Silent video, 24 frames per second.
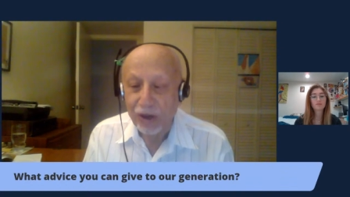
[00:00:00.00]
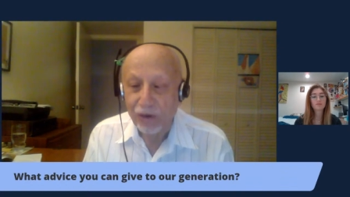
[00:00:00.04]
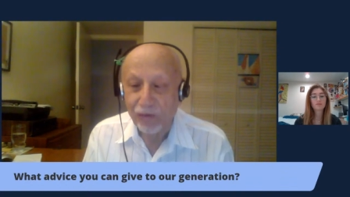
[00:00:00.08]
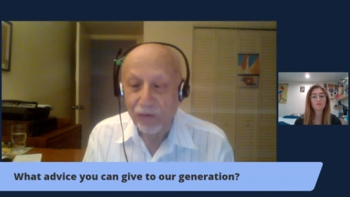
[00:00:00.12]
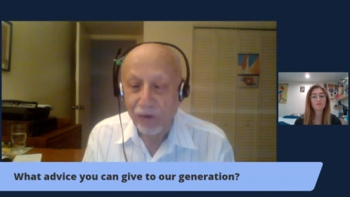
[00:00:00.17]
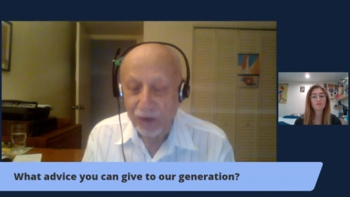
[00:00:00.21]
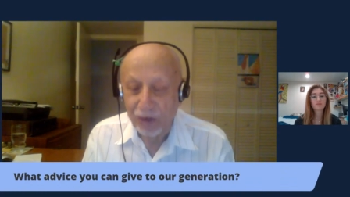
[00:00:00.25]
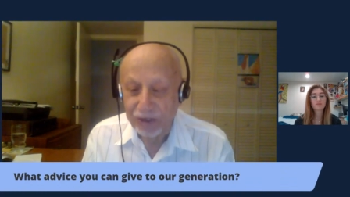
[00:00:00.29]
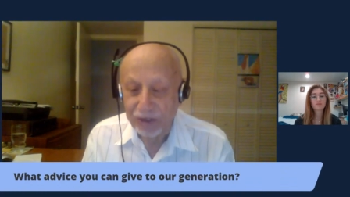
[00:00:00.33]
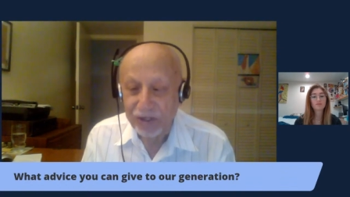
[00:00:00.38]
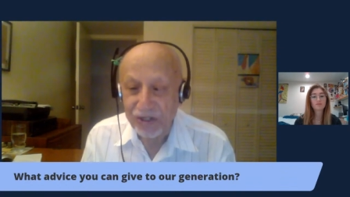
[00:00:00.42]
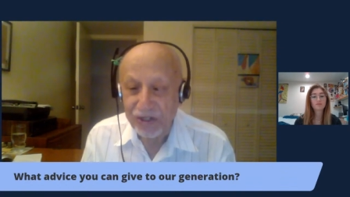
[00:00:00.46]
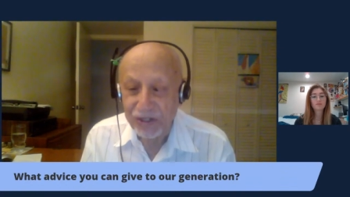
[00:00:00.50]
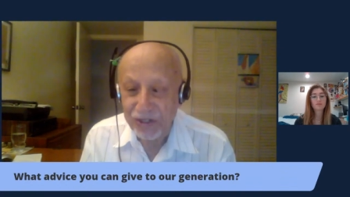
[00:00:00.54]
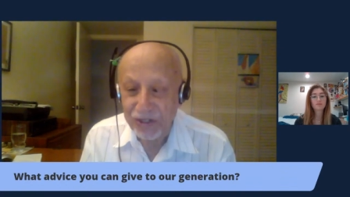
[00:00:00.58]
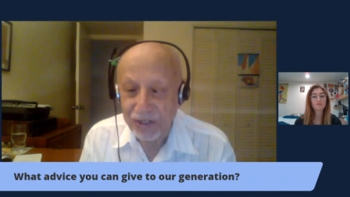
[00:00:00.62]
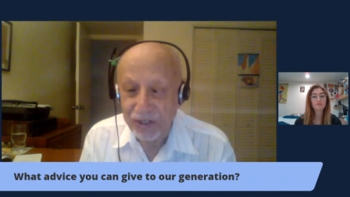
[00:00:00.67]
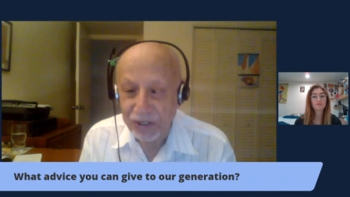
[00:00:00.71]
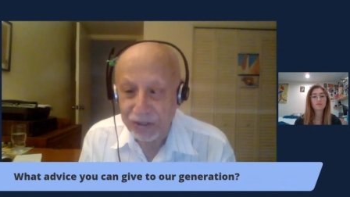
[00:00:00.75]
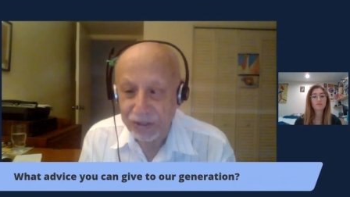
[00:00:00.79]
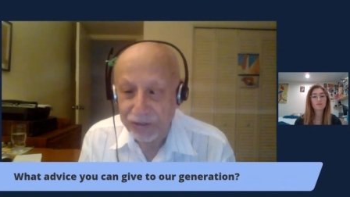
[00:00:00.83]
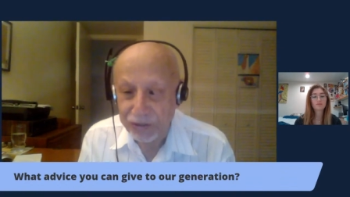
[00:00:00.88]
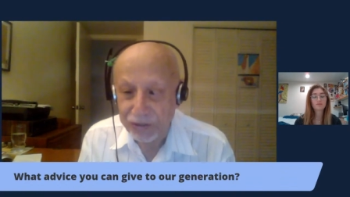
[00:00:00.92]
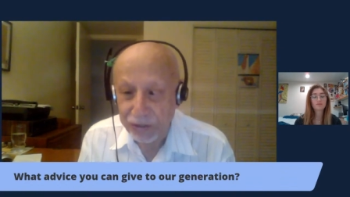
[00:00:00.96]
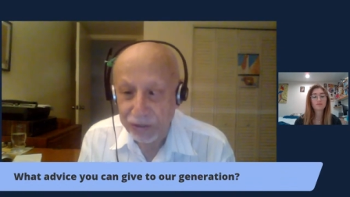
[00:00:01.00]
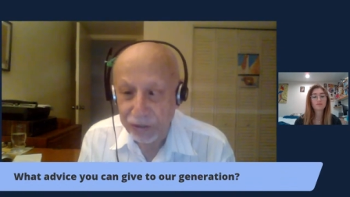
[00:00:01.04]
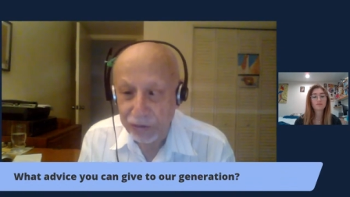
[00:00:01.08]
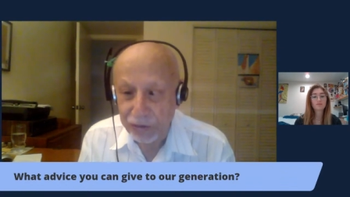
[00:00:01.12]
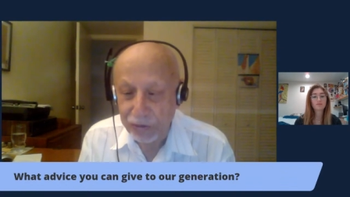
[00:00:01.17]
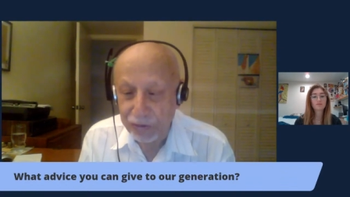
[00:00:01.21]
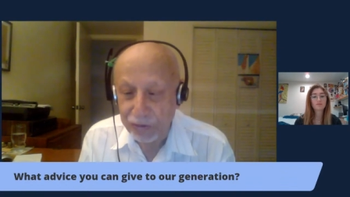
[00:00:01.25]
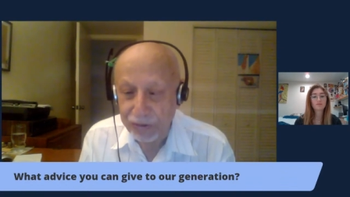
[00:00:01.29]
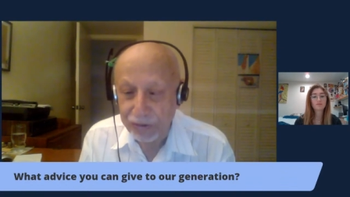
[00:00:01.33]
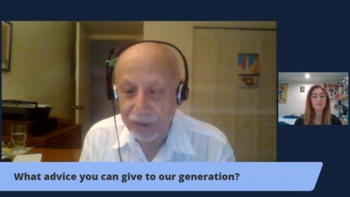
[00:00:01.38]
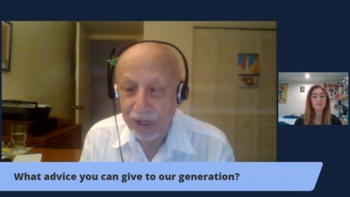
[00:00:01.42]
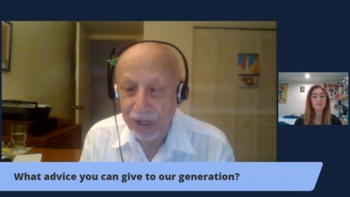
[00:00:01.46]
what is the
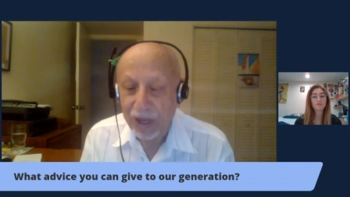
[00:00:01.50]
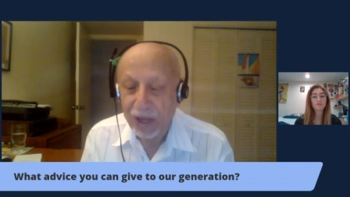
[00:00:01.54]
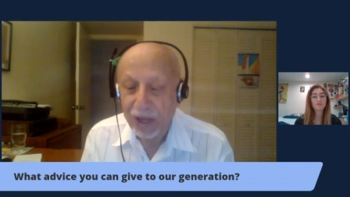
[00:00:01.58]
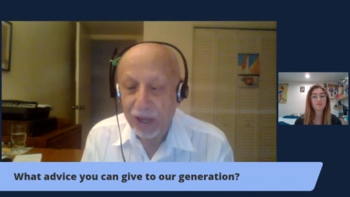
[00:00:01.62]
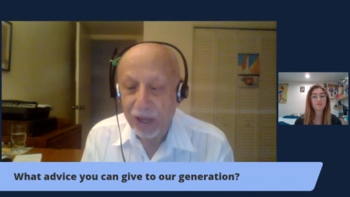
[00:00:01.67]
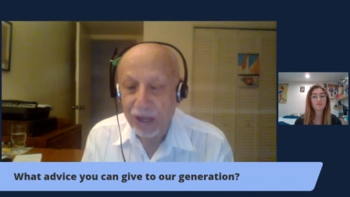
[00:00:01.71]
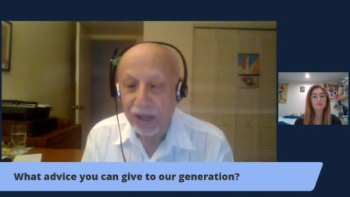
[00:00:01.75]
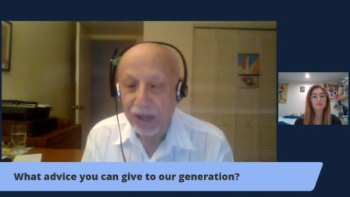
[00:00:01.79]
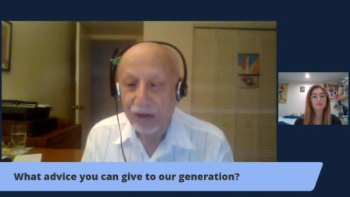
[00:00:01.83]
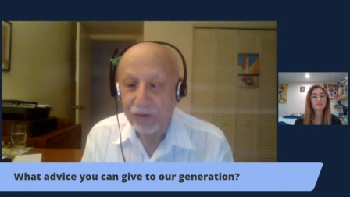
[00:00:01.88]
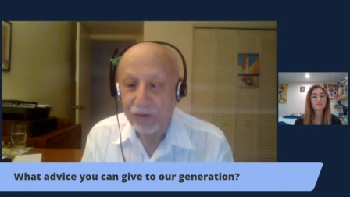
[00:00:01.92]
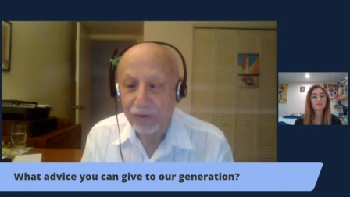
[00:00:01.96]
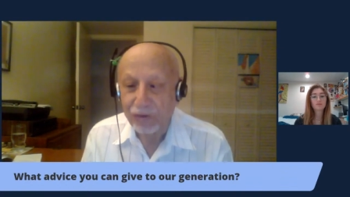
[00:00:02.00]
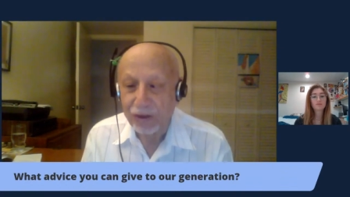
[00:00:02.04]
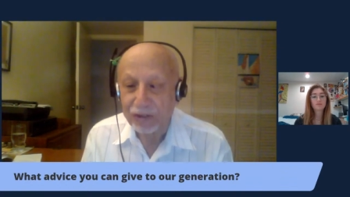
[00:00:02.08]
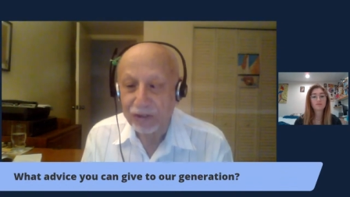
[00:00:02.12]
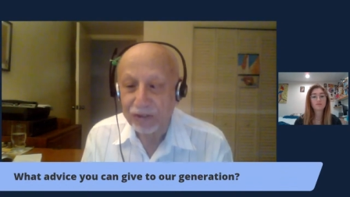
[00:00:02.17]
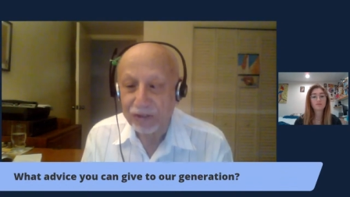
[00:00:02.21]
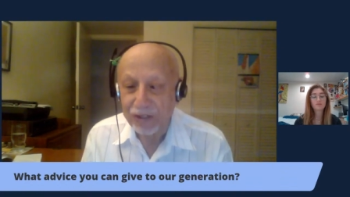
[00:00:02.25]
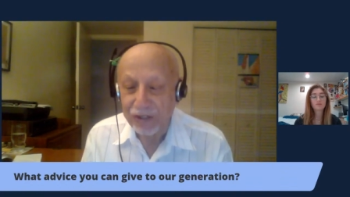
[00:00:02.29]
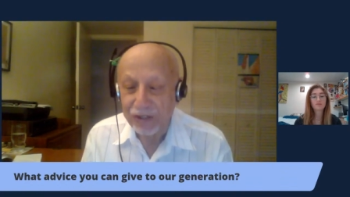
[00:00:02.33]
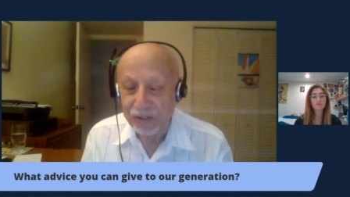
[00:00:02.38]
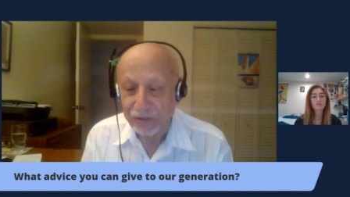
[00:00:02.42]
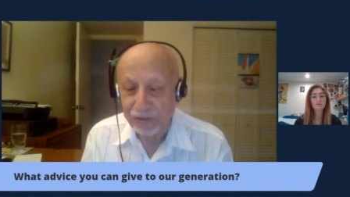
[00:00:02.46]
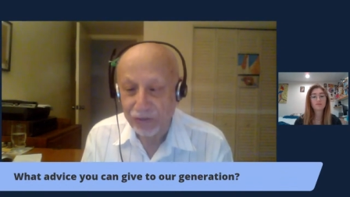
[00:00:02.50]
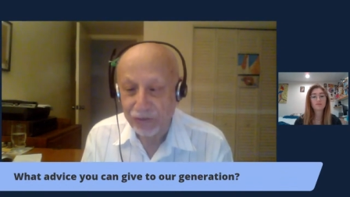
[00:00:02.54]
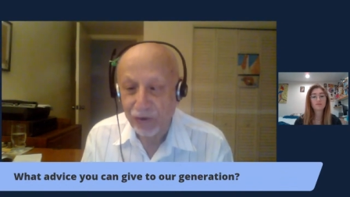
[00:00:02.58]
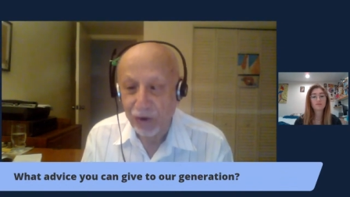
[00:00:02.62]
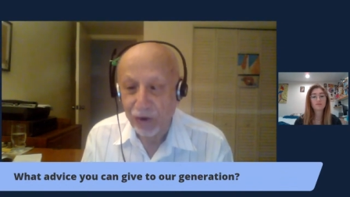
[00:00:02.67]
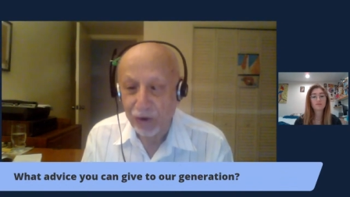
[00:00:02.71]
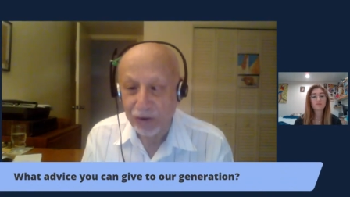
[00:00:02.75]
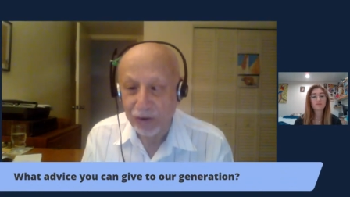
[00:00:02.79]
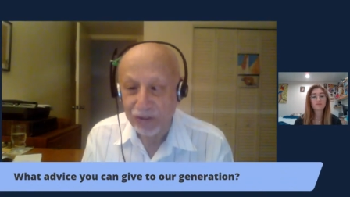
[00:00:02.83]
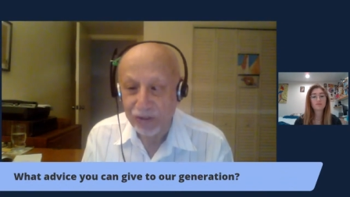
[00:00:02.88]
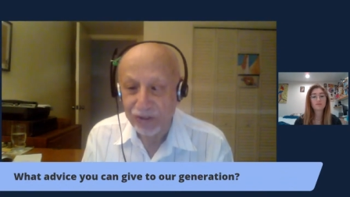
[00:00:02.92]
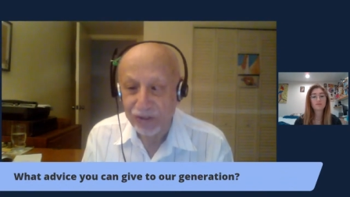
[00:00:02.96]
truth and what is
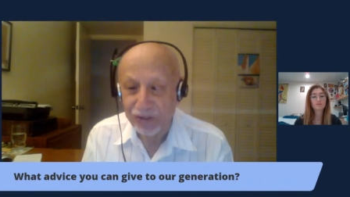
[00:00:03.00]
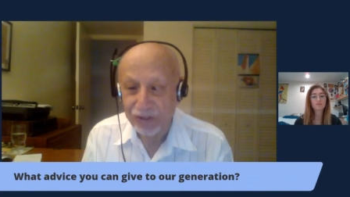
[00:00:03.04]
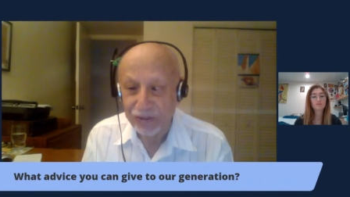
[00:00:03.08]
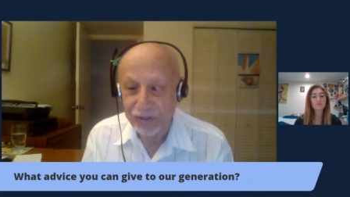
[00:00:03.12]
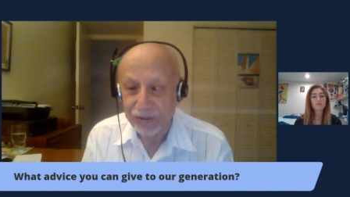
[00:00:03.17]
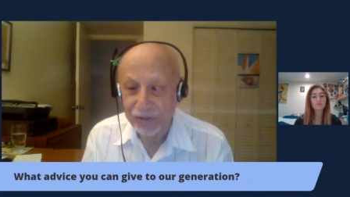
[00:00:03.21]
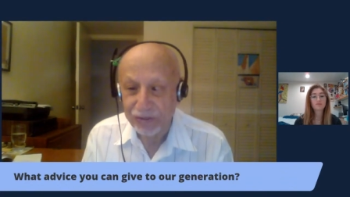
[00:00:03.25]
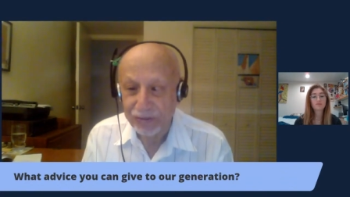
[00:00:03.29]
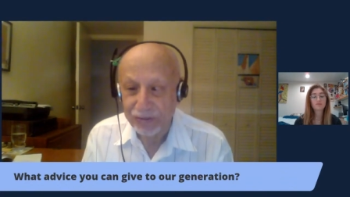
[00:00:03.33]
false.